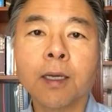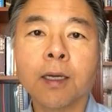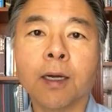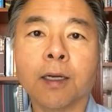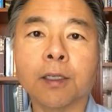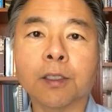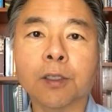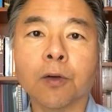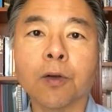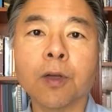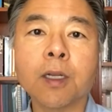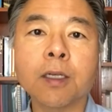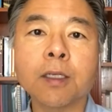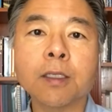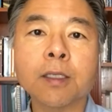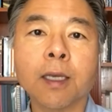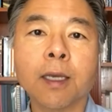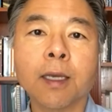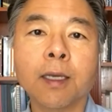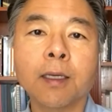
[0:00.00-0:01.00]
Uh, so it
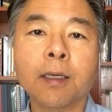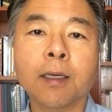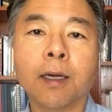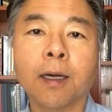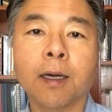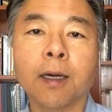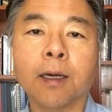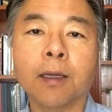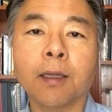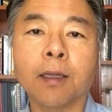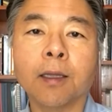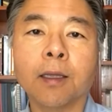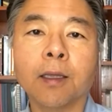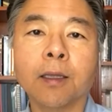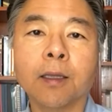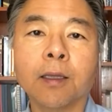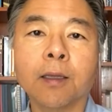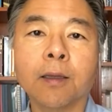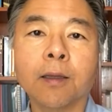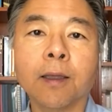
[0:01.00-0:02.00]
is a uh,
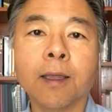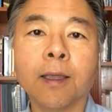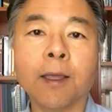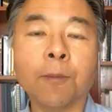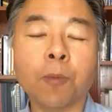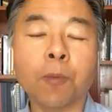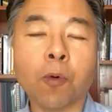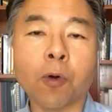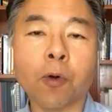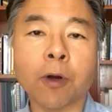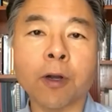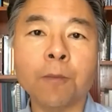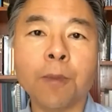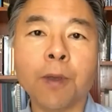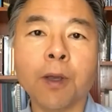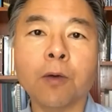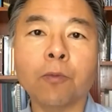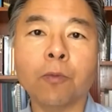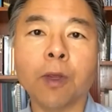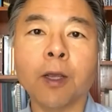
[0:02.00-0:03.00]
important bill,
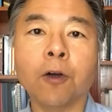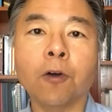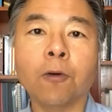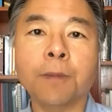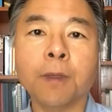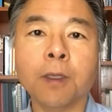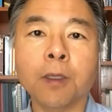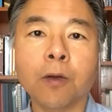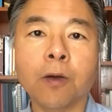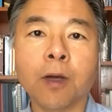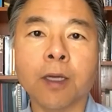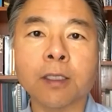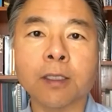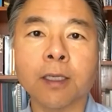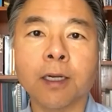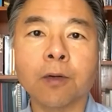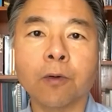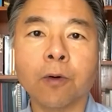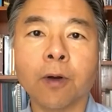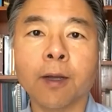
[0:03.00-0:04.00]
and we hope the U.S.
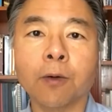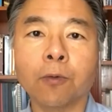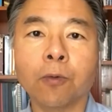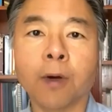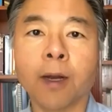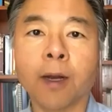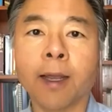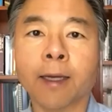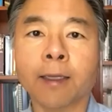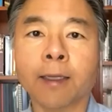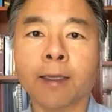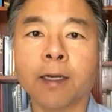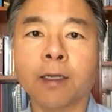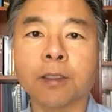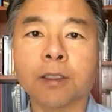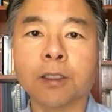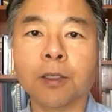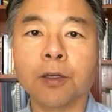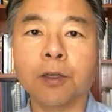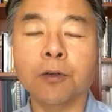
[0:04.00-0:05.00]
Senate will, will act on
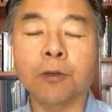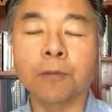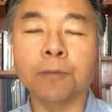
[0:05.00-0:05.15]
it soon.